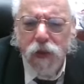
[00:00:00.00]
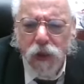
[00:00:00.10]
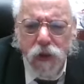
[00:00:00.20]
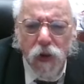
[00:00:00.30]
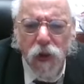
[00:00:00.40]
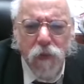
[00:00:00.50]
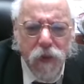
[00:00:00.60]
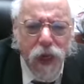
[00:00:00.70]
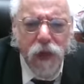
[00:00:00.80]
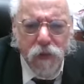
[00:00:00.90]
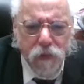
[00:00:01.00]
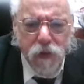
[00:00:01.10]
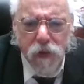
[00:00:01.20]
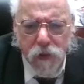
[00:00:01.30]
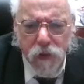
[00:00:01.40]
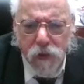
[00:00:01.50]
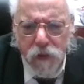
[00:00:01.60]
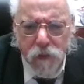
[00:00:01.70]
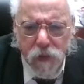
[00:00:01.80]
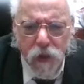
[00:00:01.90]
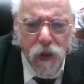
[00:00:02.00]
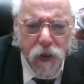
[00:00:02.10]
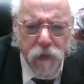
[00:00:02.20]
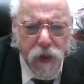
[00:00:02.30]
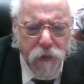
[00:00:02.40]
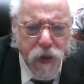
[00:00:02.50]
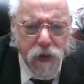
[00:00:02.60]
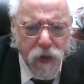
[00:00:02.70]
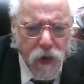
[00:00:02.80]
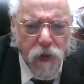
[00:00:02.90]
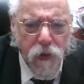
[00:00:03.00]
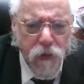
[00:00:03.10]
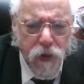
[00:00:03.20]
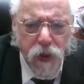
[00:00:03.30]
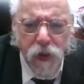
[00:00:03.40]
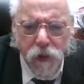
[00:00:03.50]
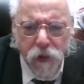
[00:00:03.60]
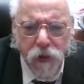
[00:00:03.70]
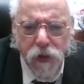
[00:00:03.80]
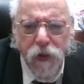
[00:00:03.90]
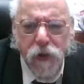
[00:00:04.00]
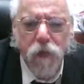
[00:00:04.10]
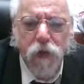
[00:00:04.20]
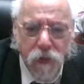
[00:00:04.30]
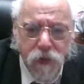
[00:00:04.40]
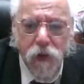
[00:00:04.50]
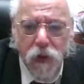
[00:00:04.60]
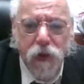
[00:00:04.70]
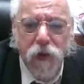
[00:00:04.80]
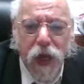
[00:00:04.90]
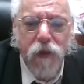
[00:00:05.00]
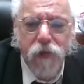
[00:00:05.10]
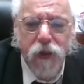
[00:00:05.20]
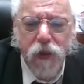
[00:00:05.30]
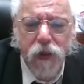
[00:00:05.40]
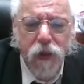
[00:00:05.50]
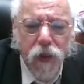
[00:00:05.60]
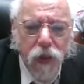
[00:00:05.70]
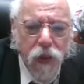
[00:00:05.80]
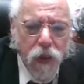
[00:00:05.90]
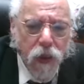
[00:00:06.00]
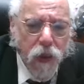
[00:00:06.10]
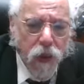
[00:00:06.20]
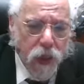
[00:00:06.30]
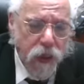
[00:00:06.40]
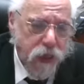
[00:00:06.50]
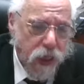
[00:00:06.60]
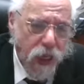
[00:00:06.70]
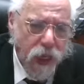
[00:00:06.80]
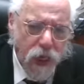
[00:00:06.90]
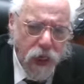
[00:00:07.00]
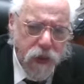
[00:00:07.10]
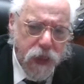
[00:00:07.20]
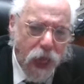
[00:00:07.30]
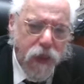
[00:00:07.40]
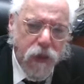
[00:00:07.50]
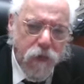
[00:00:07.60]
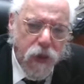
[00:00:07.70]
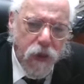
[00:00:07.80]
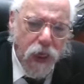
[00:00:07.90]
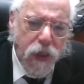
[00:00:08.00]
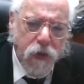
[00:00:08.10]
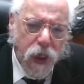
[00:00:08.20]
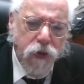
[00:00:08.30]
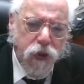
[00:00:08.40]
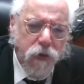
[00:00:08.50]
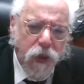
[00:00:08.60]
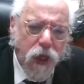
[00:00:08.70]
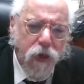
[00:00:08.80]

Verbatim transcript: it's all about Malacha being paisel only during that time. Comes along the Ravid and says, Daiti there's no